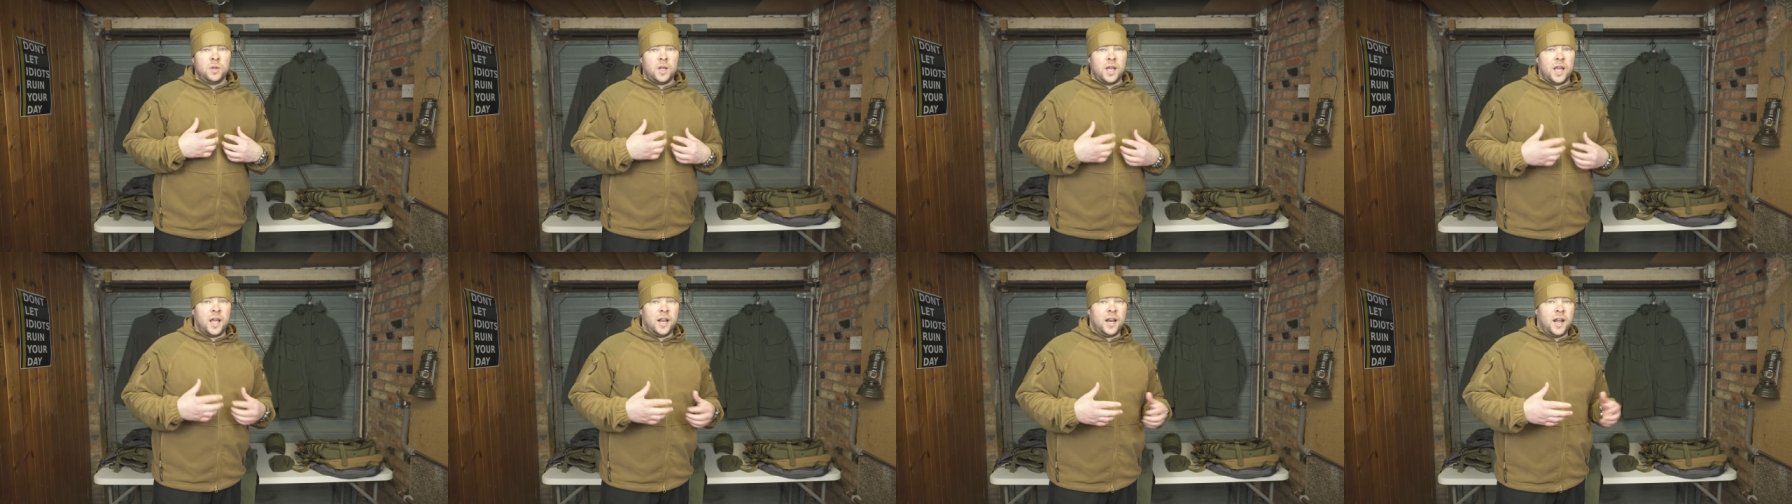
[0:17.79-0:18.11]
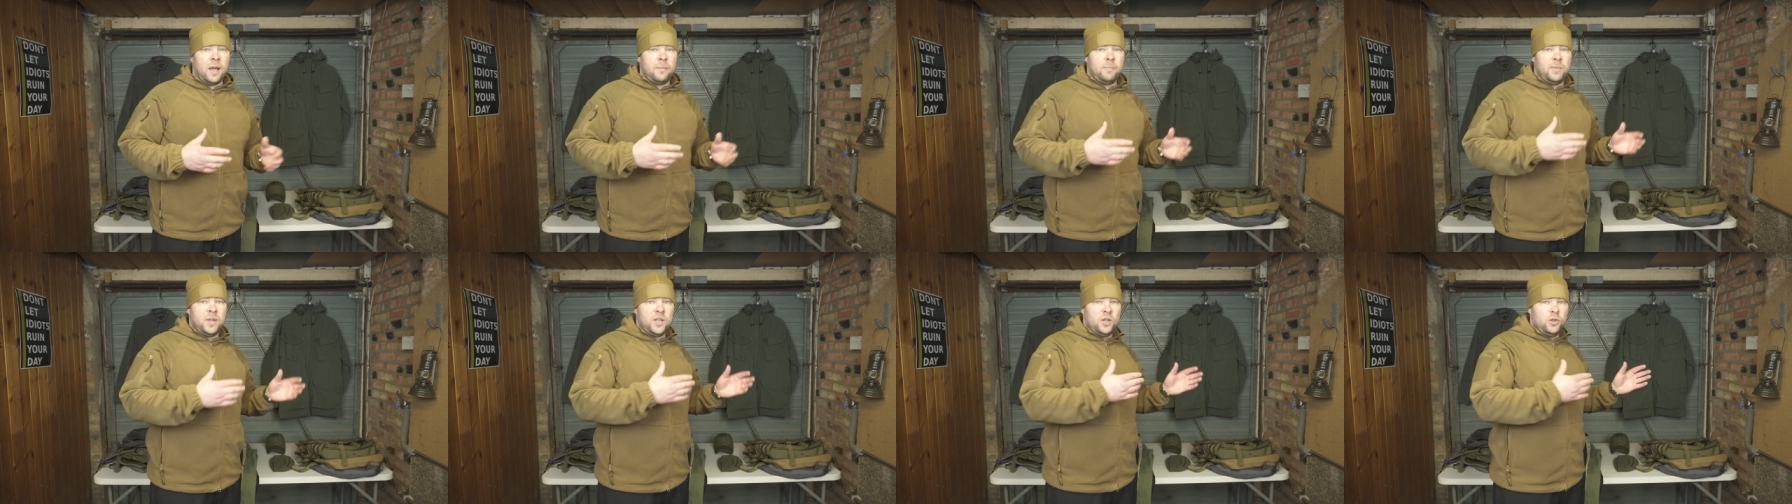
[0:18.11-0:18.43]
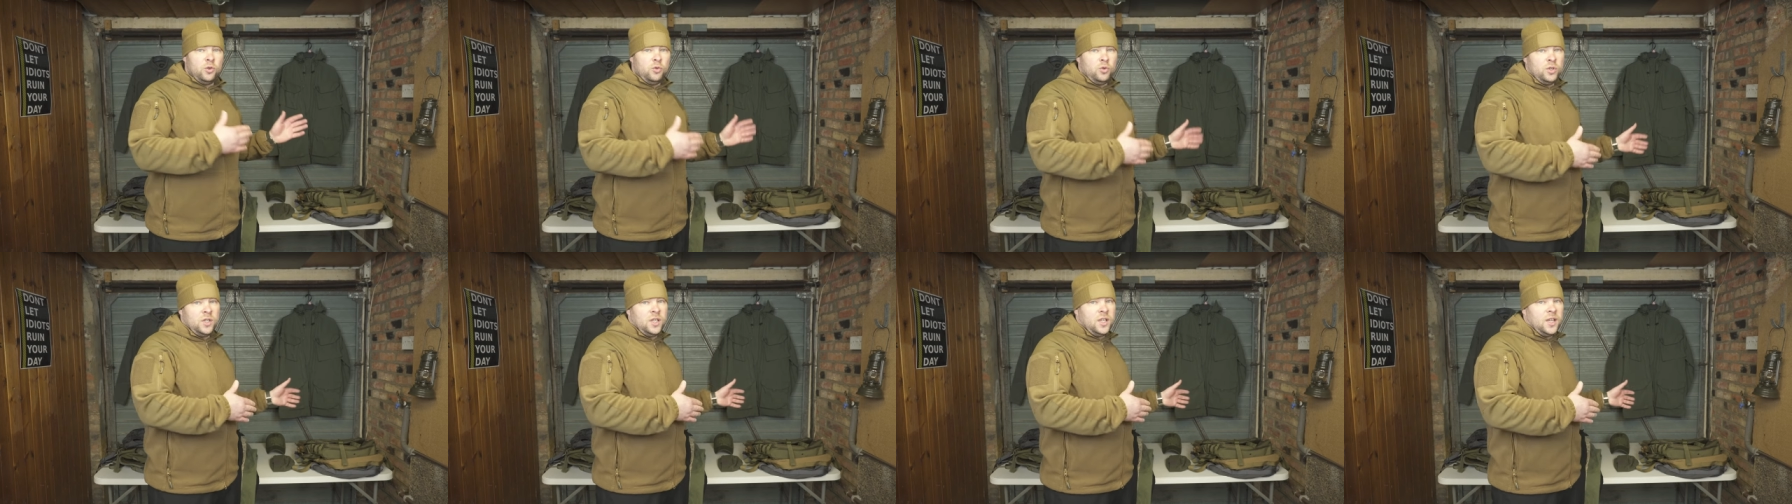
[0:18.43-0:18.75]
and I've been
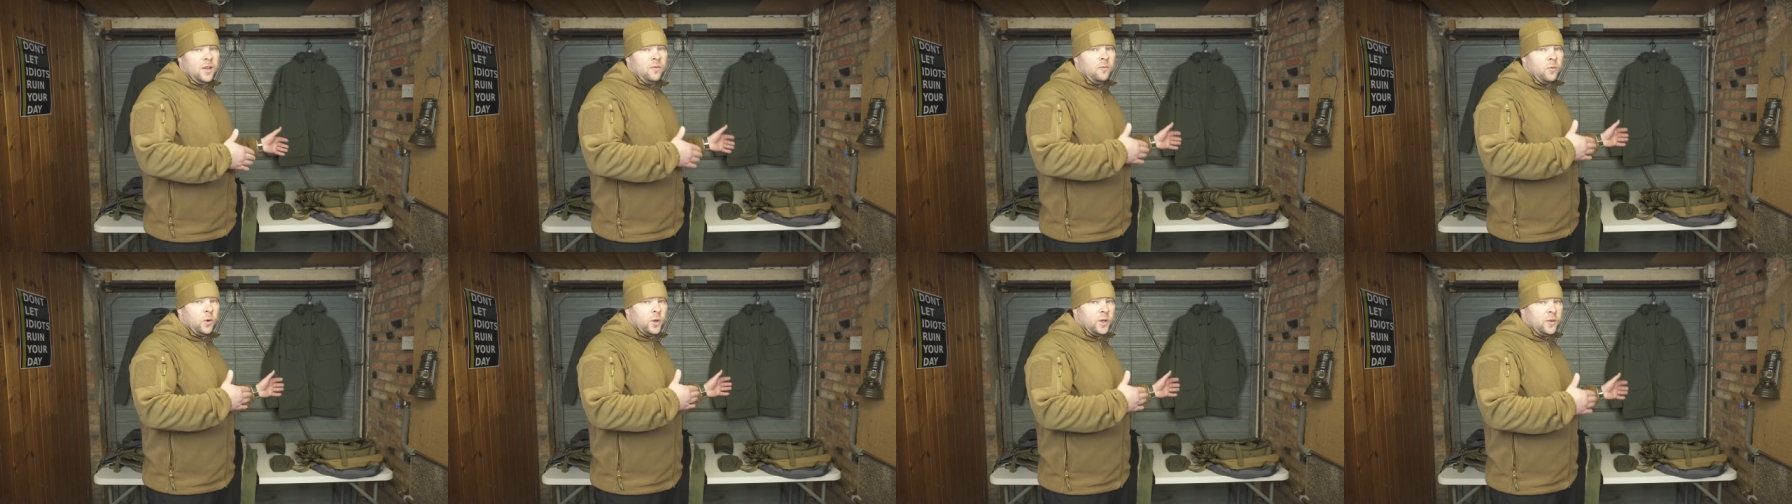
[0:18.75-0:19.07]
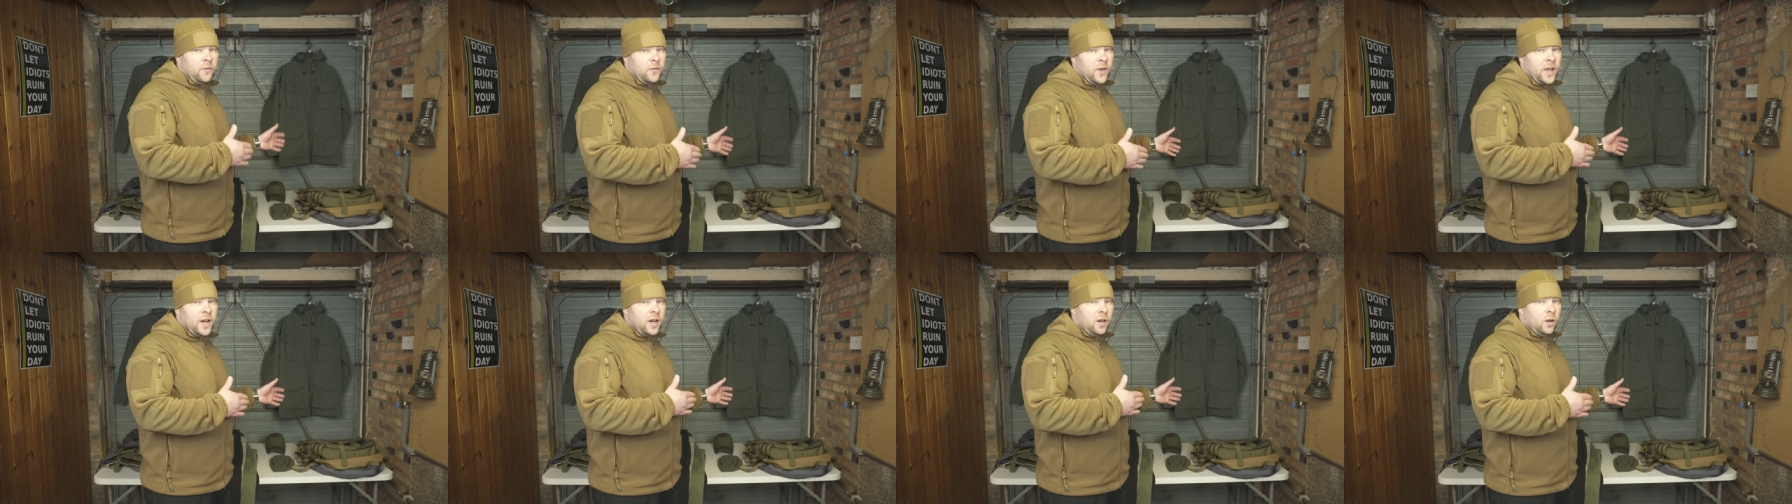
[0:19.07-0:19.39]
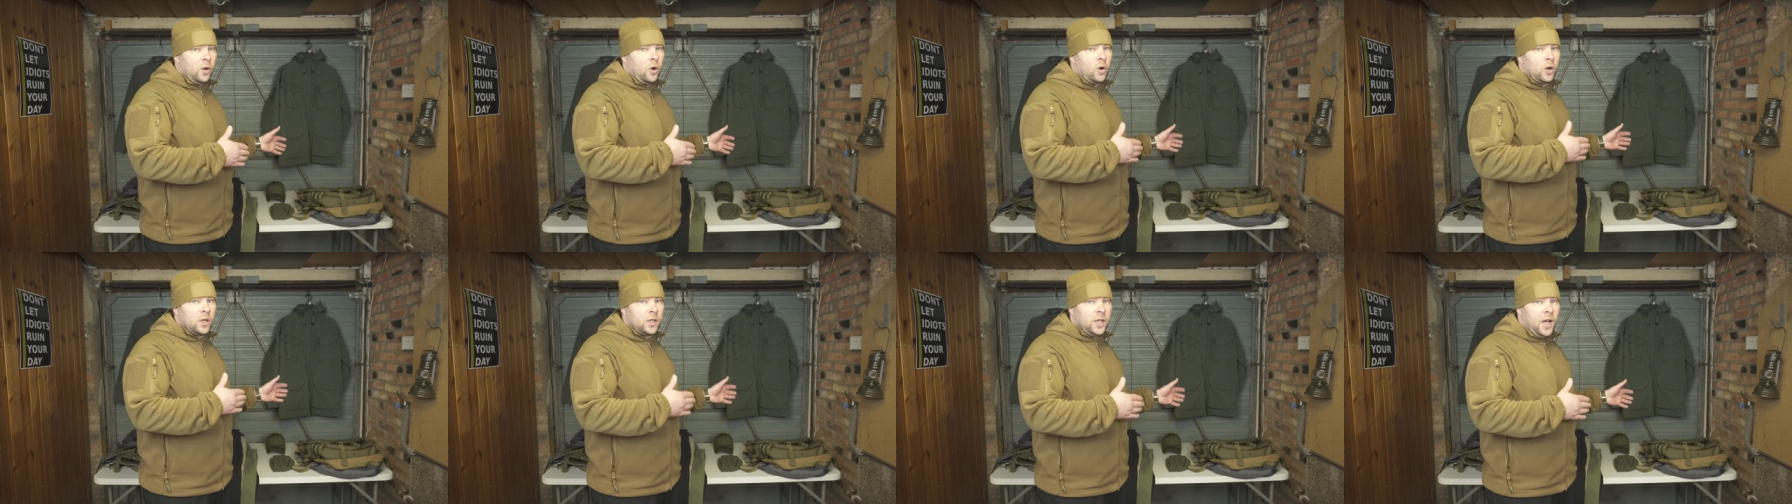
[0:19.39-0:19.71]
using them for a very
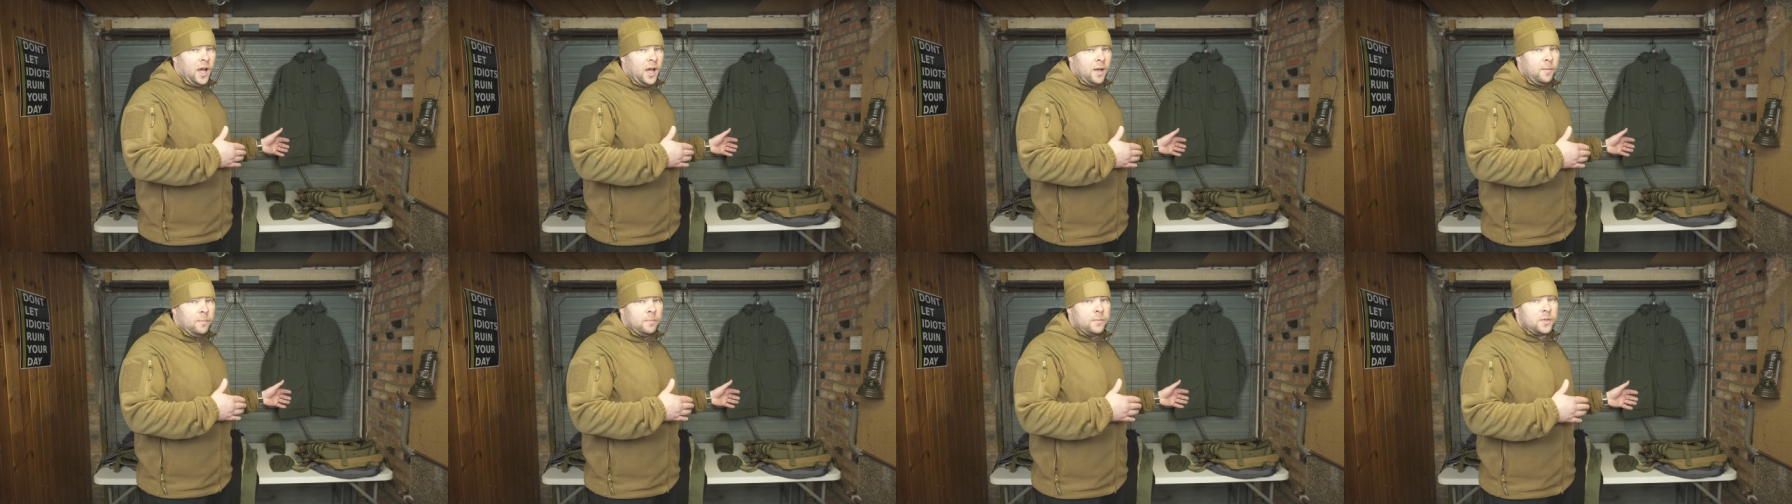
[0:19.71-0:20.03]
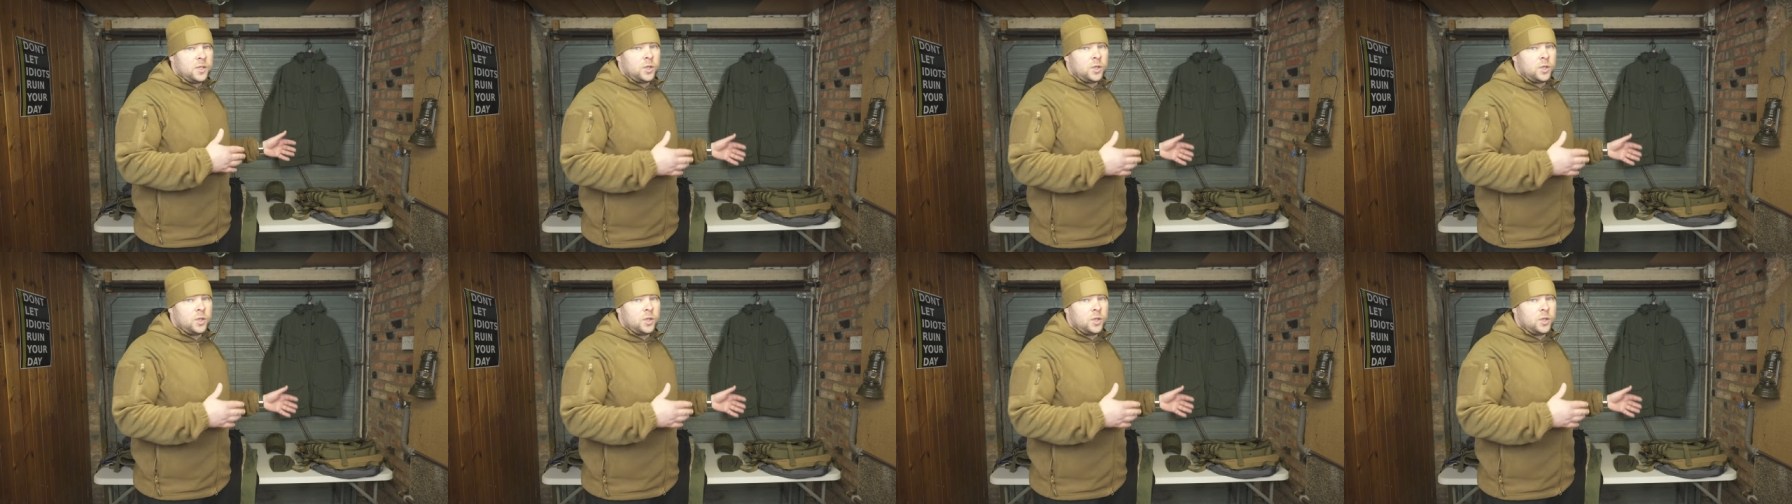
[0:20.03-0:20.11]
long time.